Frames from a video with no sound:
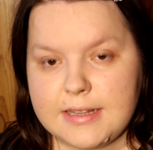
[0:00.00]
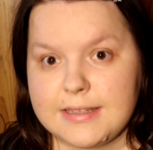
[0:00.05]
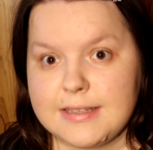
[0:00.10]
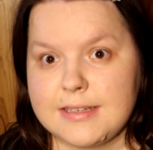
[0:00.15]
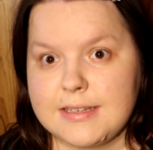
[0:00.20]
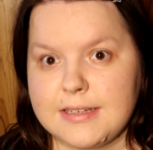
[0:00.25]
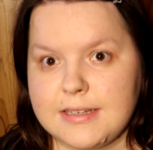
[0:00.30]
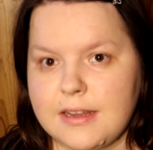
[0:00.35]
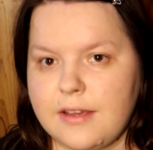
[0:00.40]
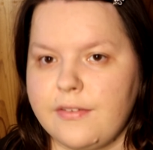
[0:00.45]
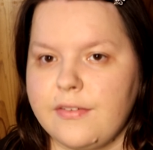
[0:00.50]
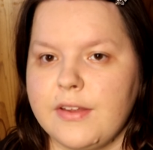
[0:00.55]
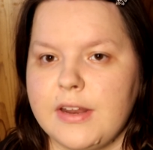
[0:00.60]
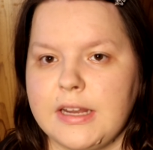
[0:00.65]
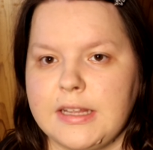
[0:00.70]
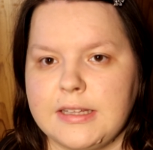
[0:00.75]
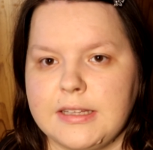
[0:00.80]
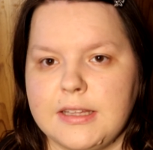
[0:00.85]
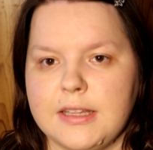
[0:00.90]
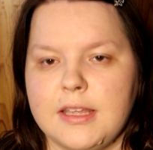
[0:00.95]
it's
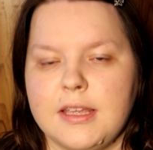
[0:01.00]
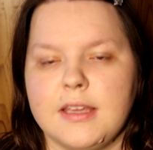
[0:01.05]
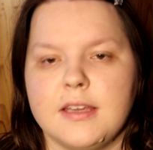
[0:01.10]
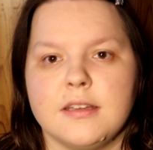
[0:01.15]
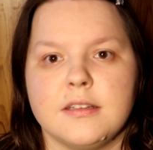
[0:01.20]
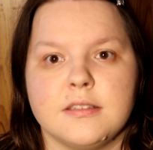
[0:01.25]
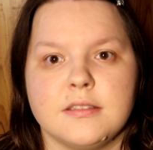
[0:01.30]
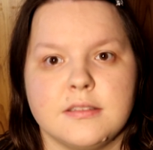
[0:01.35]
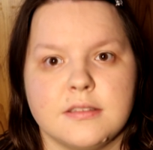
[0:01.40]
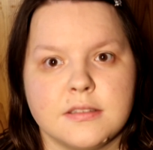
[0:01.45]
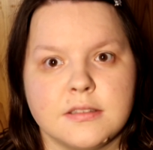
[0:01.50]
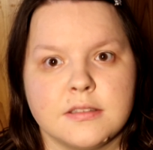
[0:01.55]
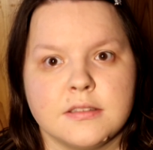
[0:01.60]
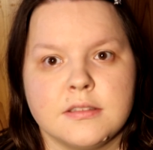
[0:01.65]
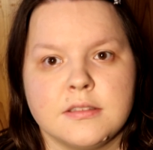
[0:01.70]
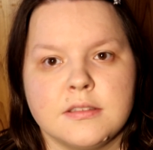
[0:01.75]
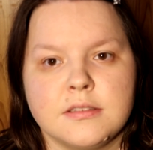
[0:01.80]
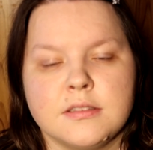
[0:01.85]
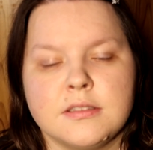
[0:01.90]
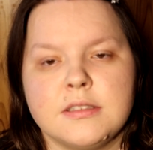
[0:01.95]
definitely,
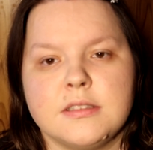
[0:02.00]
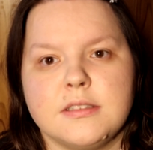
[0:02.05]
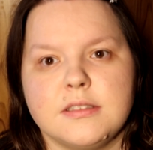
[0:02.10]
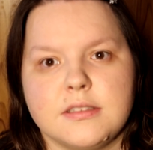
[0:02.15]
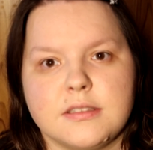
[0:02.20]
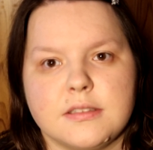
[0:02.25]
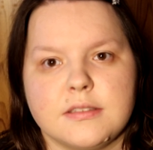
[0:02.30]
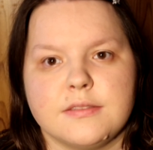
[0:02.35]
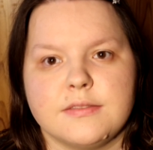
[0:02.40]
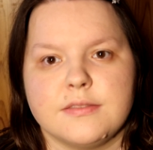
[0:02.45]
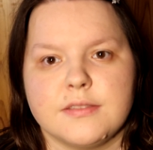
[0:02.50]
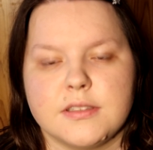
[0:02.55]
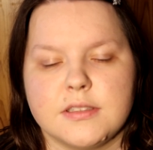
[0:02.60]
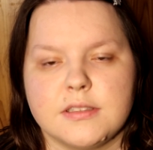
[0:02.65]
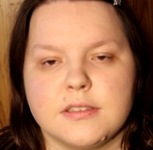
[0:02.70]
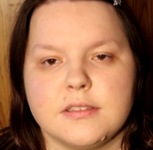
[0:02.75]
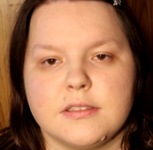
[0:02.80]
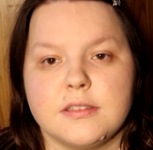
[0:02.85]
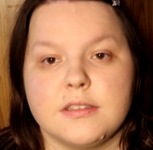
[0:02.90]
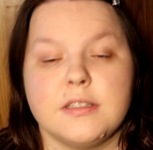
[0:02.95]

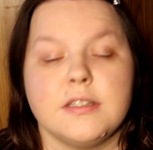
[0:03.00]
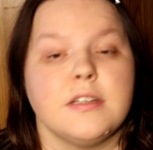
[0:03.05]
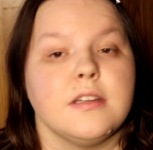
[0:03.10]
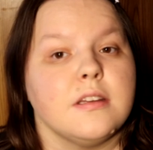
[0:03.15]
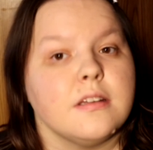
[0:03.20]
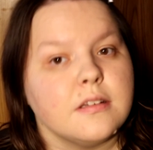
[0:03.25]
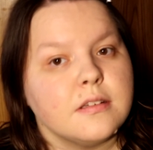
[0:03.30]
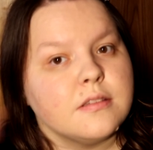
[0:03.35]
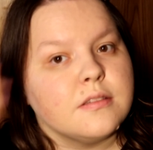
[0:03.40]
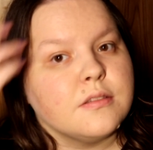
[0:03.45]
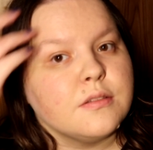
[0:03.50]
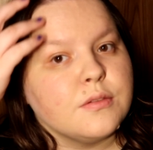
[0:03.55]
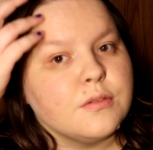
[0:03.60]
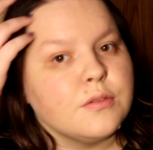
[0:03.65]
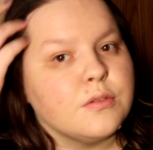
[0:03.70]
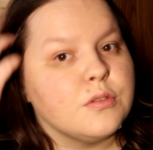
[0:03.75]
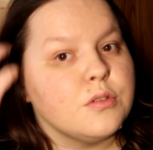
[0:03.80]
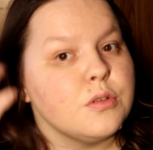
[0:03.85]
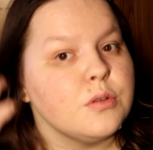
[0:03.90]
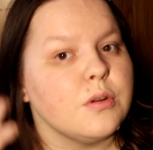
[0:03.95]
definitely
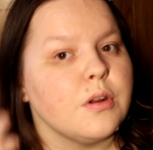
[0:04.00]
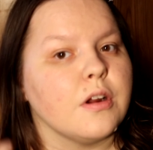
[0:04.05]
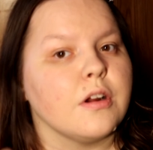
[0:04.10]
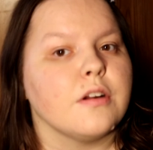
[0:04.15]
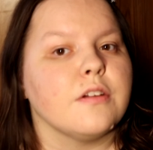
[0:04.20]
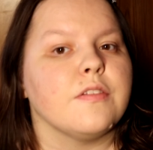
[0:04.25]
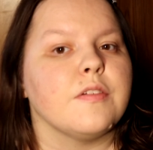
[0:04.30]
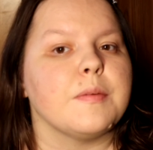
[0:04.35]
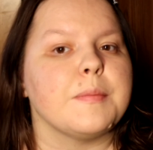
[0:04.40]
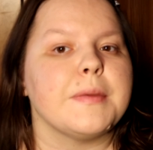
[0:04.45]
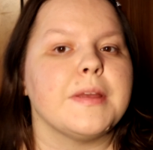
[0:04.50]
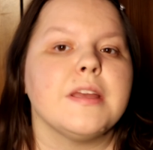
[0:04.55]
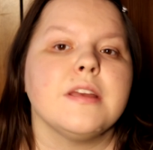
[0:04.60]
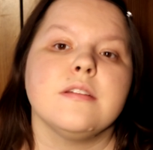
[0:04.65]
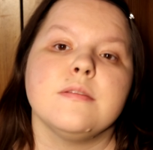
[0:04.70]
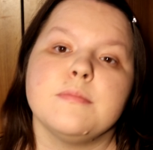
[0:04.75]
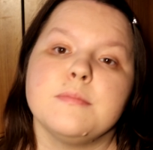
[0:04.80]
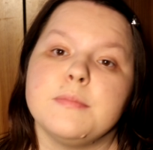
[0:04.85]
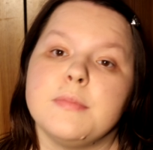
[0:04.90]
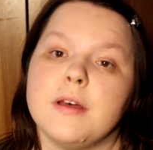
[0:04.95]
too dark for me.
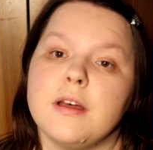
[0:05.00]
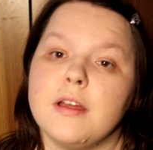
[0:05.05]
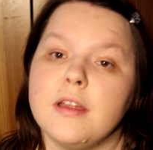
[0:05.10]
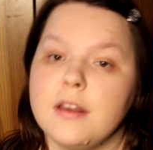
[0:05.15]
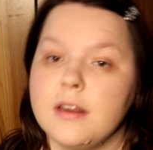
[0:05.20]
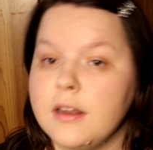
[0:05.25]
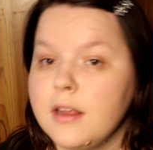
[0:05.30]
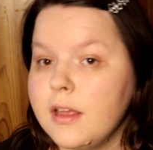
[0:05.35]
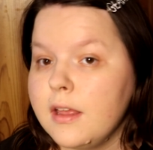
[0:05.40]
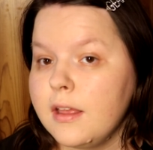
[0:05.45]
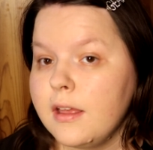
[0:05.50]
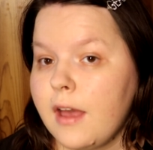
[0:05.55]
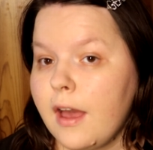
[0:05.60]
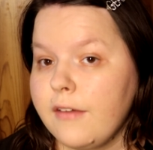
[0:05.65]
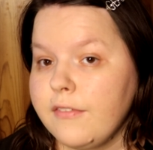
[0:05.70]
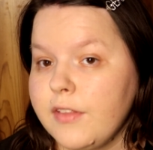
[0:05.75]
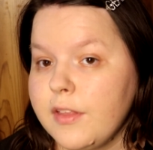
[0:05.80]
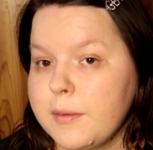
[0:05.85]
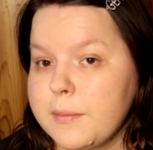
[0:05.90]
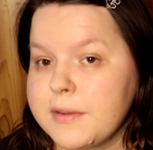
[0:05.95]
But
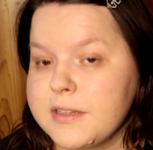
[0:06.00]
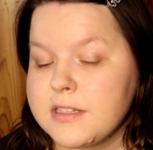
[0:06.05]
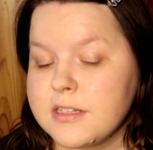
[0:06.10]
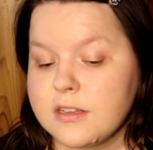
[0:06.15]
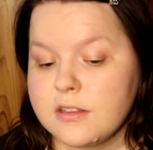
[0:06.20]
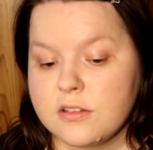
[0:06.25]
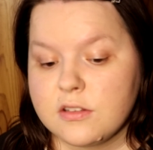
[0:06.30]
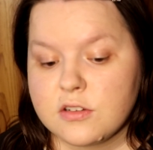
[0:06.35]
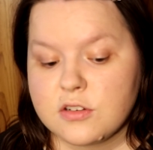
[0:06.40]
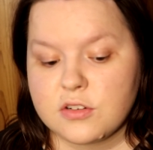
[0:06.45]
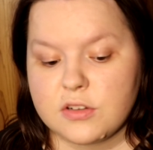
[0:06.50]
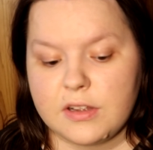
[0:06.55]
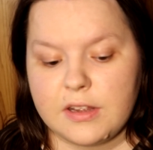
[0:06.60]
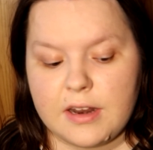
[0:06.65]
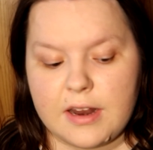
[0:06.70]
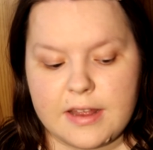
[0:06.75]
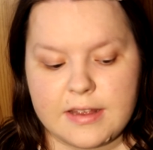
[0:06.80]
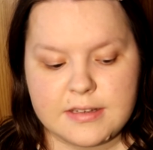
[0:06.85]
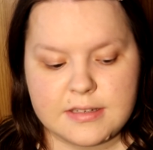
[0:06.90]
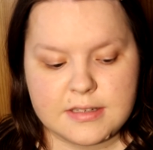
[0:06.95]
I feel like my skin looks really
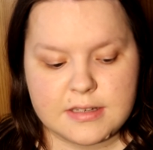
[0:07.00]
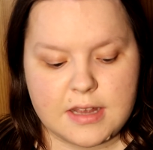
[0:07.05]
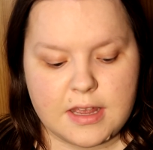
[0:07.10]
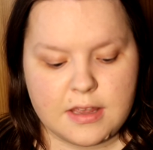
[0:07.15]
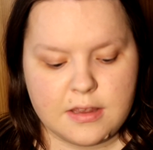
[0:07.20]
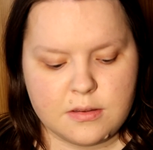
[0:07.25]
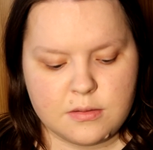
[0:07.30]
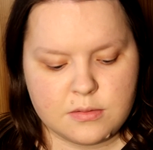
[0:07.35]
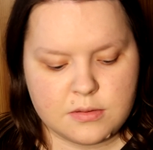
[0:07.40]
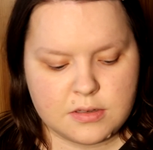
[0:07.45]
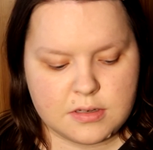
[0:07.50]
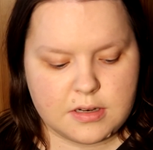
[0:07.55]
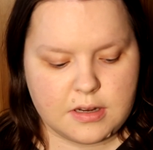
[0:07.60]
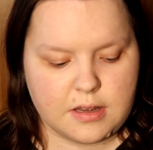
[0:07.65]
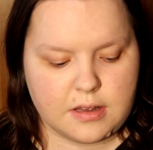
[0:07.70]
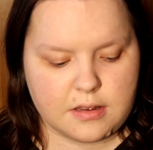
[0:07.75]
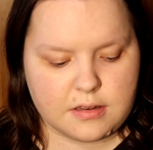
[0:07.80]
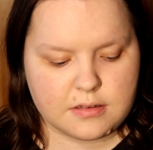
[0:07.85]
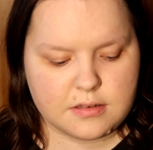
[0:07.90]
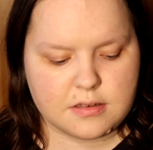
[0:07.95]
nice. I used
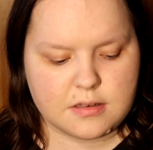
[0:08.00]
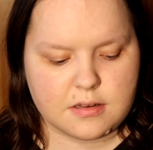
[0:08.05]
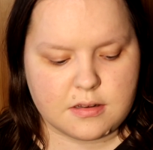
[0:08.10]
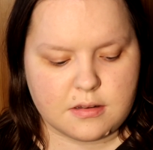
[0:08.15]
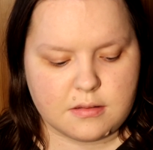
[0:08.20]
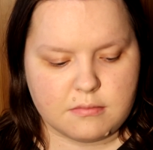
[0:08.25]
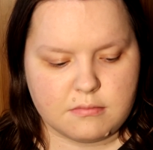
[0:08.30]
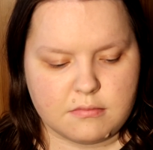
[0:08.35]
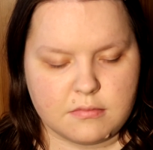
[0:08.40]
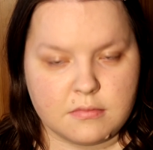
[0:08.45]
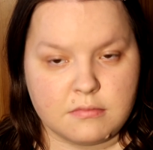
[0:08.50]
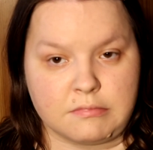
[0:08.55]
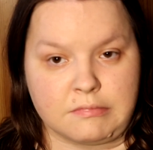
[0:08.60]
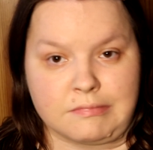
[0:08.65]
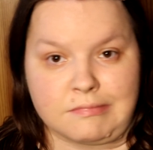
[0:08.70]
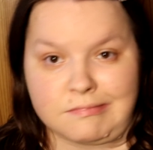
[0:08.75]
uh, some